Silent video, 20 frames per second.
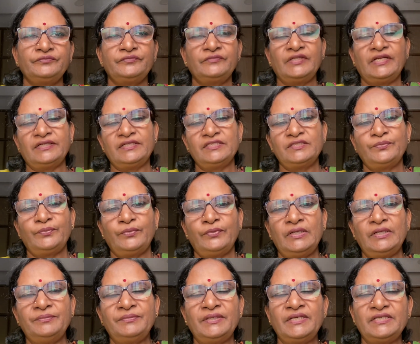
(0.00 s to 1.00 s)
That is
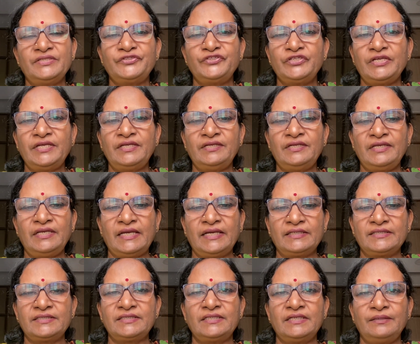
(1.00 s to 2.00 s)
polymerase chain
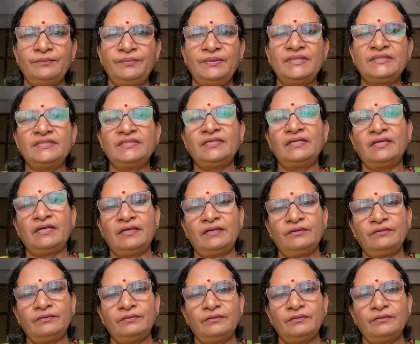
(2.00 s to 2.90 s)
reaction, PCR.